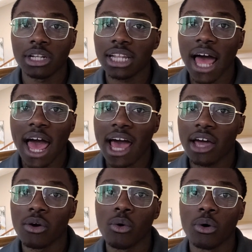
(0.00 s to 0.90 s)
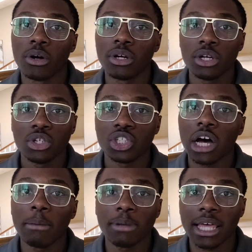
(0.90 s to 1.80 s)
lag or
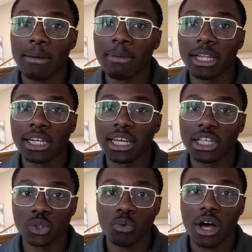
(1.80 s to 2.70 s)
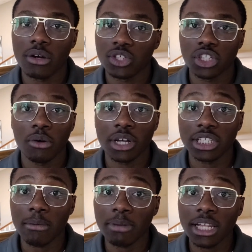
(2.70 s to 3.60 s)
just unplayability as well. So
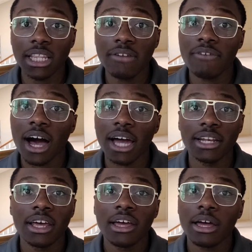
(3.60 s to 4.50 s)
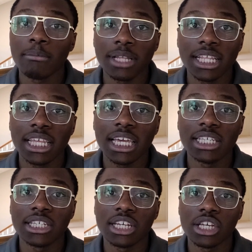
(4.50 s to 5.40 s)
it's completely fine, completely
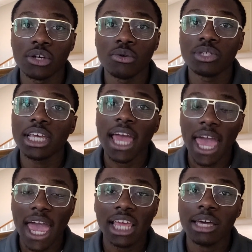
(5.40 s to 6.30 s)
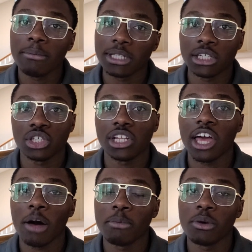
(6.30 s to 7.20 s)
easy to use, and can potentially
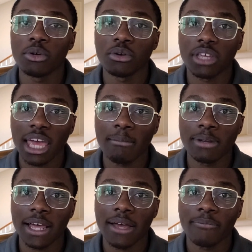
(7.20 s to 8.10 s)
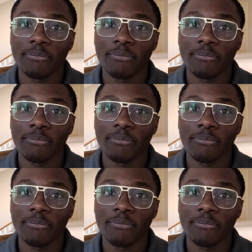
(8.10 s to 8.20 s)
help you in your gameplay.